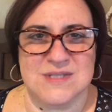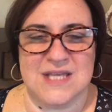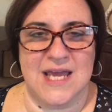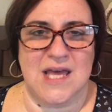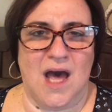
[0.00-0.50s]
was
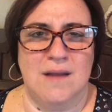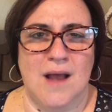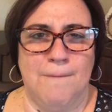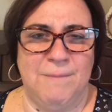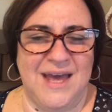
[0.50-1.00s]
like
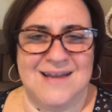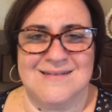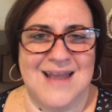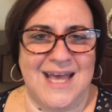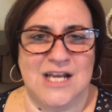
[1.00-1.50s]
a
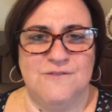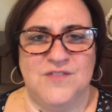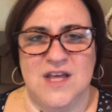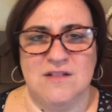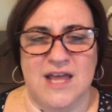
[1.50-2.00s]
bad negative thing,